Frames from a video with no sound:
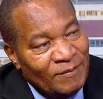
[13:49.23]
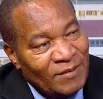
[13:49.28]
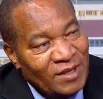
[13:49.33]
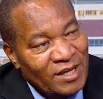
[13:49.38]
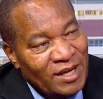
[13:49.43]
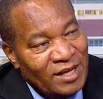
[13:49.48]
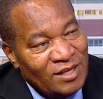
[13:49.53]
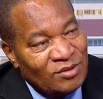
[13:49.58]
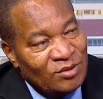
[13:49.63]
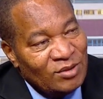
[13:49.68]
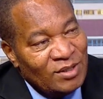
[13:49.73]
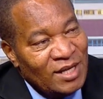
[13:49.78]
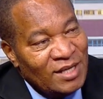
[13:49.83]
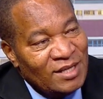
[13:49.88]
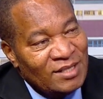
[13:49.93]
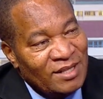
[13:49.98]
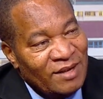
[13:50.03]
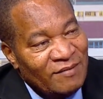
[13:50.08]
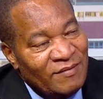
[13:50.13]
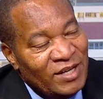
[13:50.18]
Yeah. So that
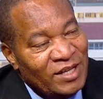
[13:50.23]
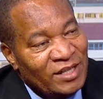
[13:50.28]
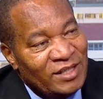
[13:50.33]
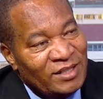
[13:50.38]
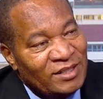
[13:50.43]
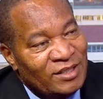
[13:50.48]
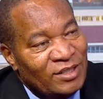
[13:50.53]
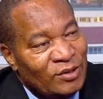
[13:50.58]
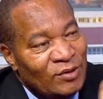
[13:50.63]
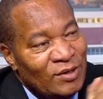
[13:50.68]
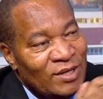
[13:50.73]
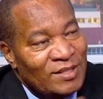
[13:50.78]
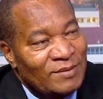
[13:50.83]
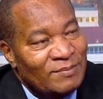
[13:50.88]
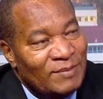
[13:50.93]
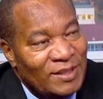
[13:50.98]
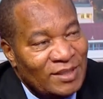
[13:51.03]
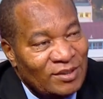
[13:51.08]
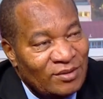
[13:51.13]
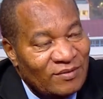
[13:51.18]
is a very critical
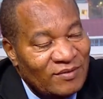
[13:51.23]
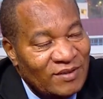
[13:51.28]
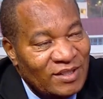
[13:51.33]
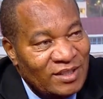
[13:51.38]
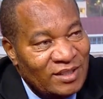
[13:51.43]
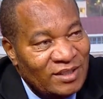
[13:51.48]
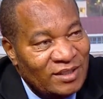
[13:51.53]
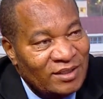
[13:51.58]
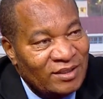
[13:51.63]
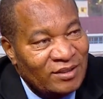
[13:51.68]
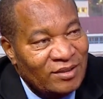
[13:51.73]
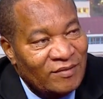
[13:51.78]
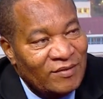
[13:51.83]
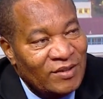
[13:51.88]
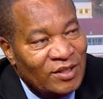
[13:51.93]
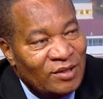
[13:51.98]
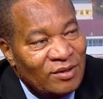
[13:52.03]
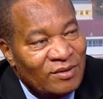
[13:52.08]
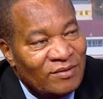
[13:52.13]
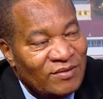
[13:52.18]
aspect of the
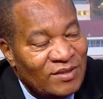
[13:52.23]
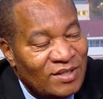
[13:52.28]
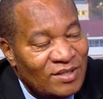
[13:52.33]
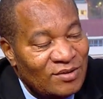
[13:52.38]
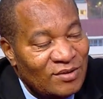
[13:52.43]
conference.